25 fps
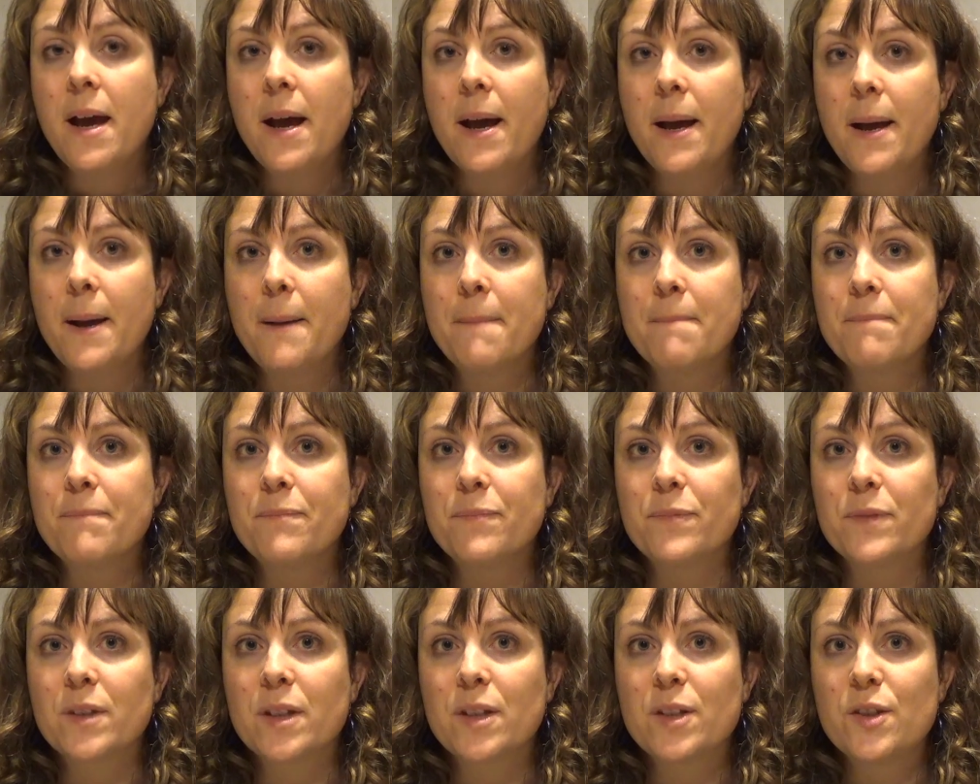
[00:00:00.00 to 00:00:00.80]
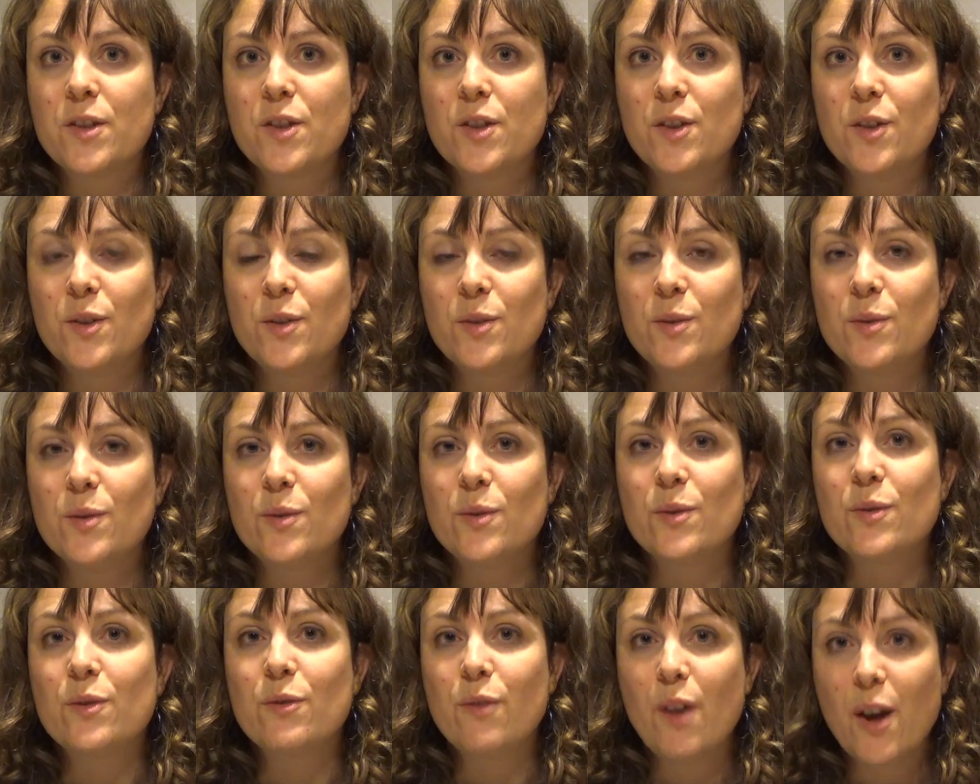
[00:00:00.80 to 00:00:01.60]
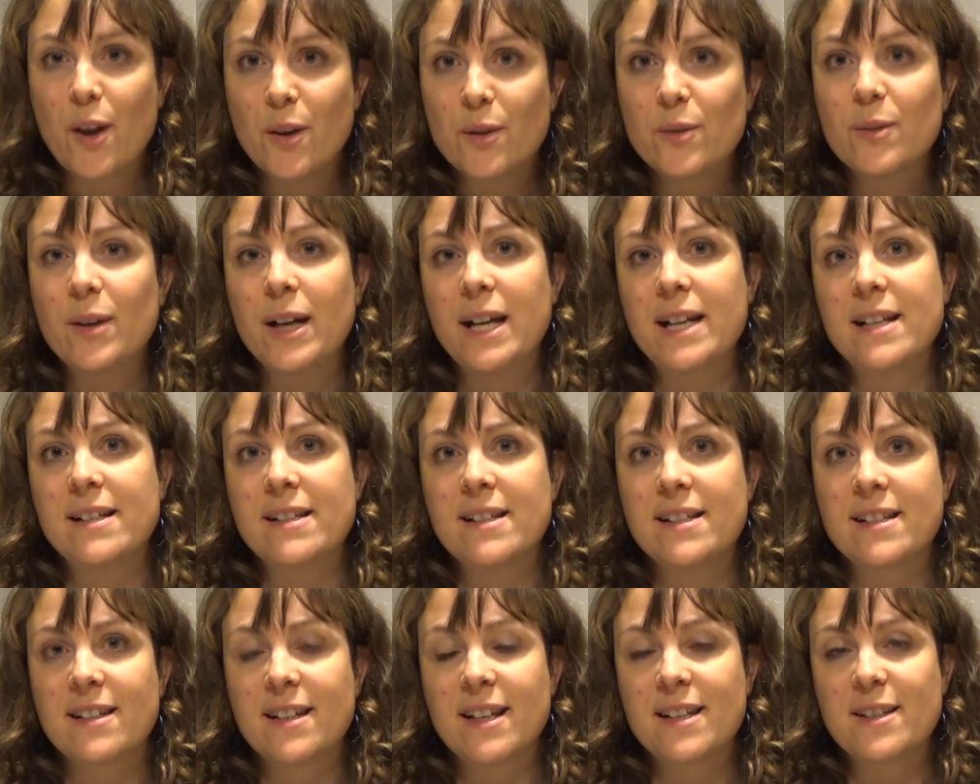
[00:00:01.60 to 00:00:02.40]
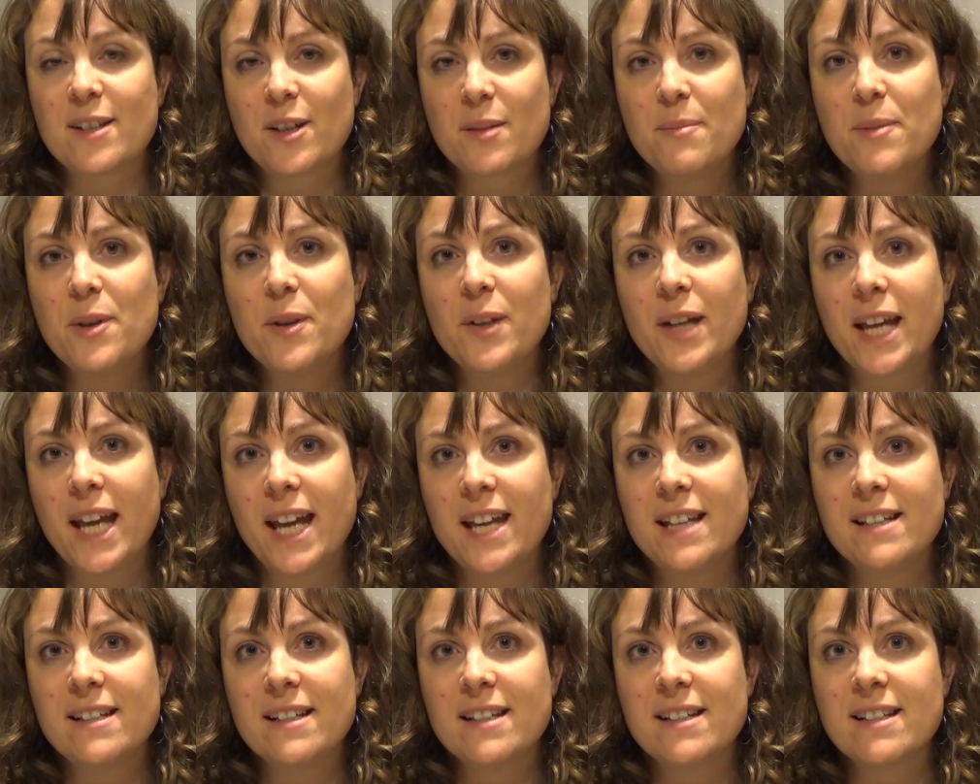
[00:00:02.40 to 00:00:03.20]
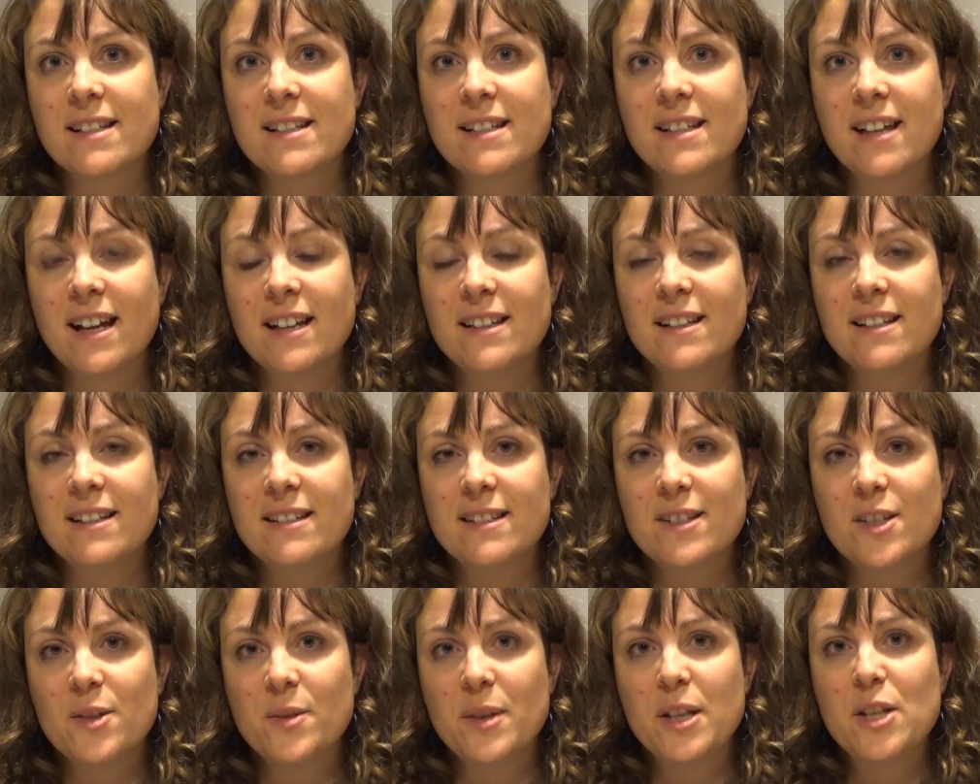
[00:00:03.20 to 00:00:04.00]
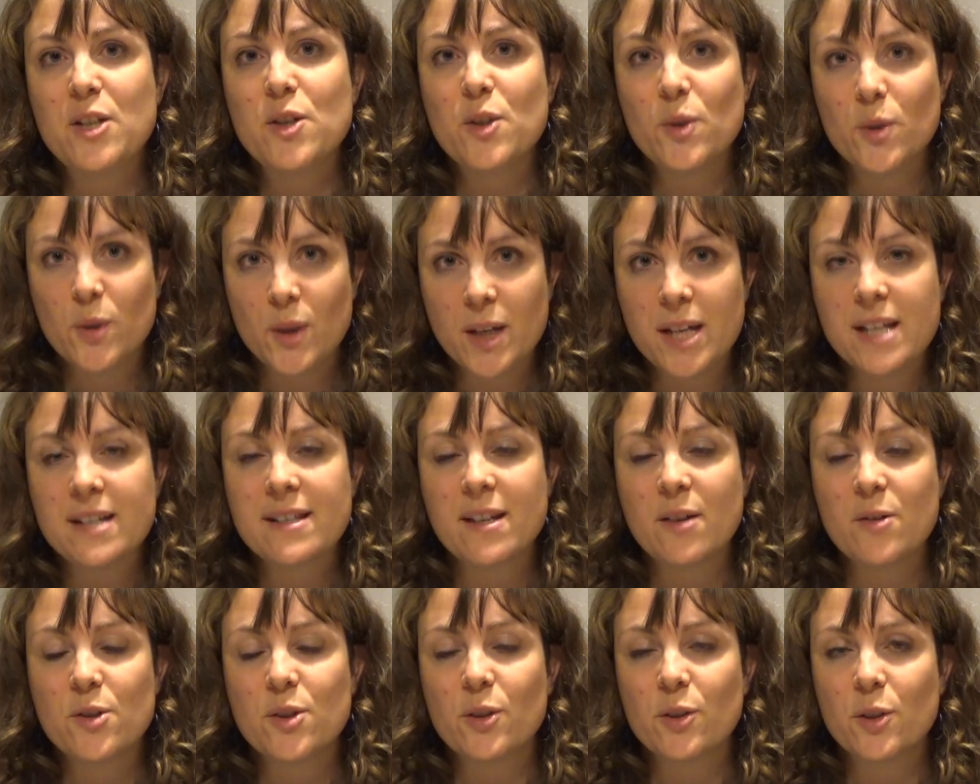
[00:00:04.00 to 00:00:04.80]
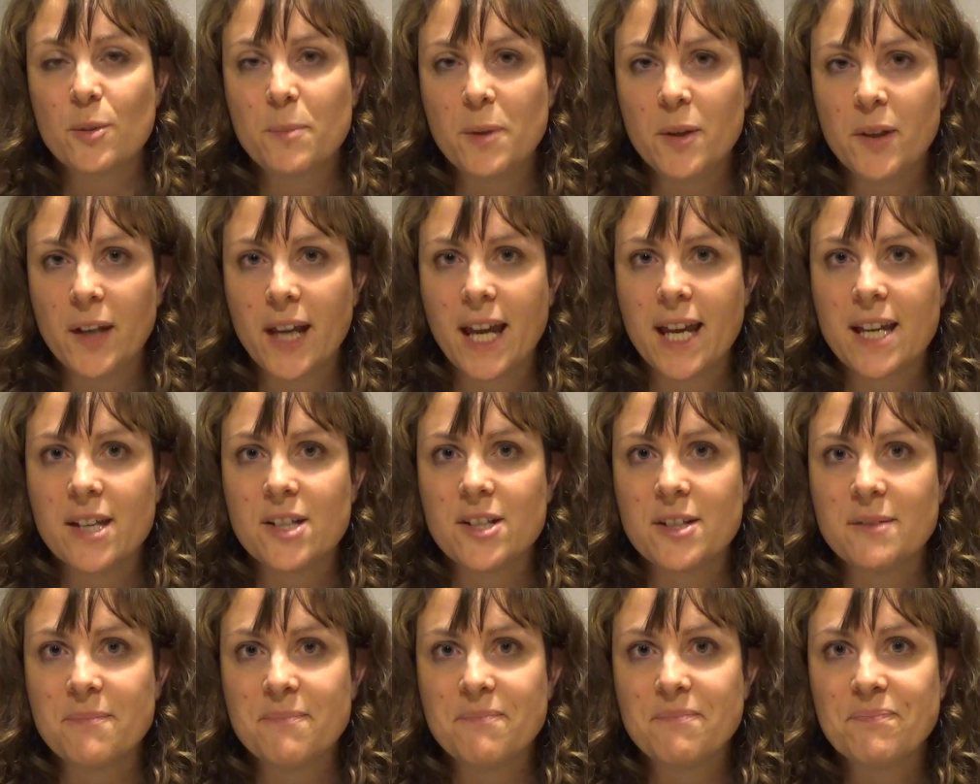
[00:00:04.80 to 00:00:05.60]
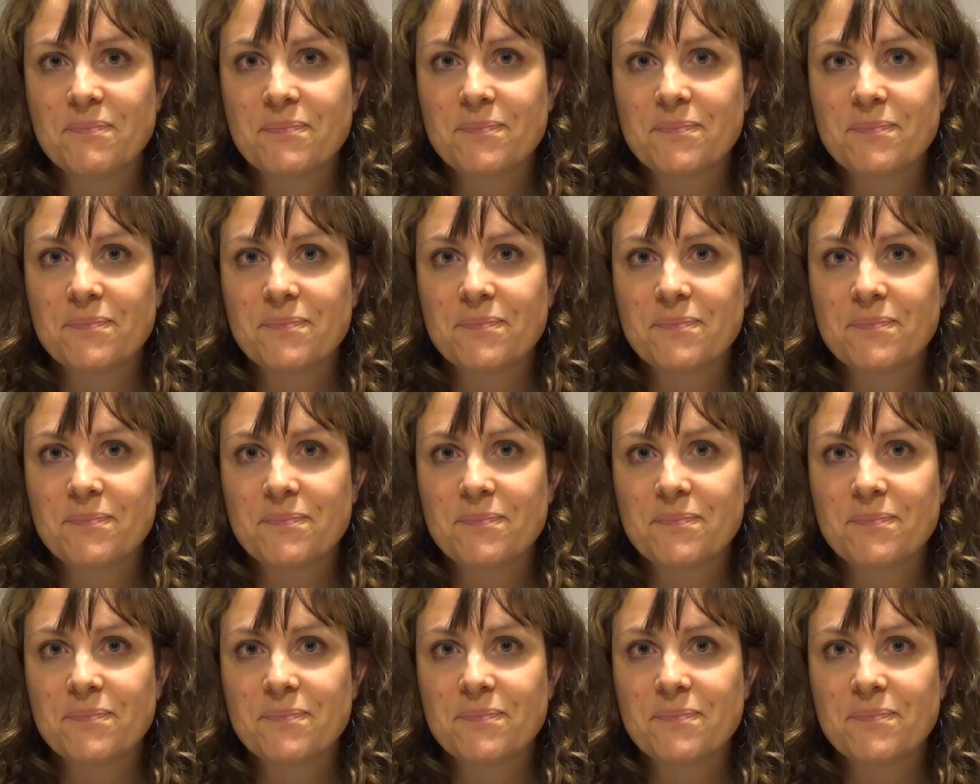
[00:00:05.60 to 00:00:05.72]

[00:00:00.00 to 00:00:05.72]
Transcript: to grow as communicators and to enjoy social communication.